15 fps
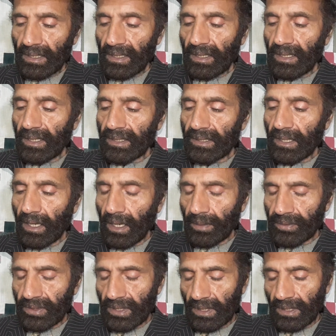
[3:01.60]
list the
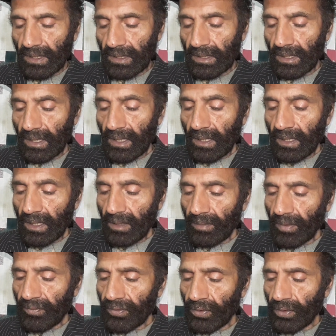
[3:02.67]
obstacles. Number
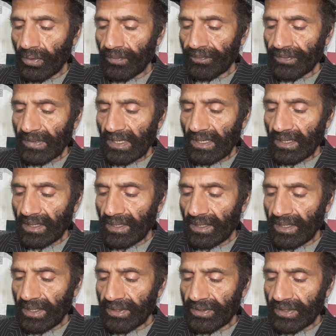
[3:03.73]
four,
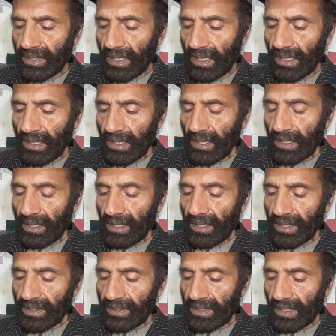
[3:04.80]
list
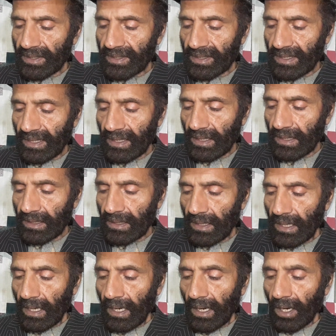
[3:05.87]
the skills
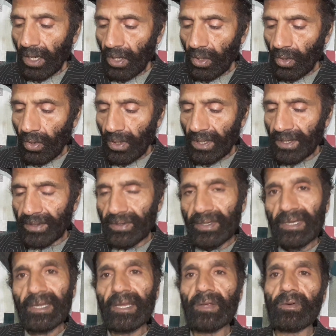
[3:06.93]
or knowledge
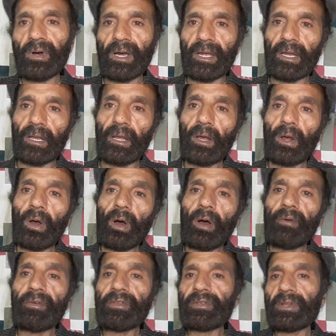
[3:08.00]
required.
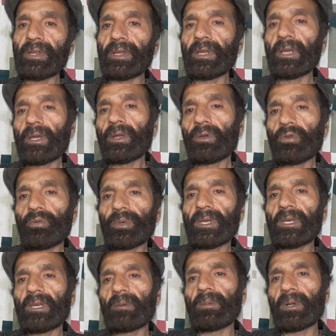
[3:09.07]
Obviously, to
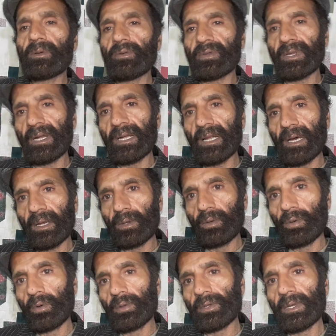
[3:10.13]
be able to set our
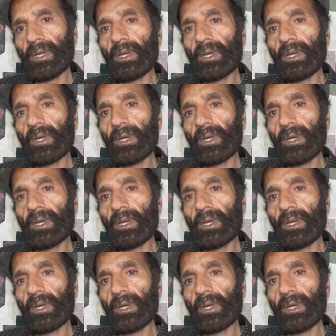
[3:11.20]
goals,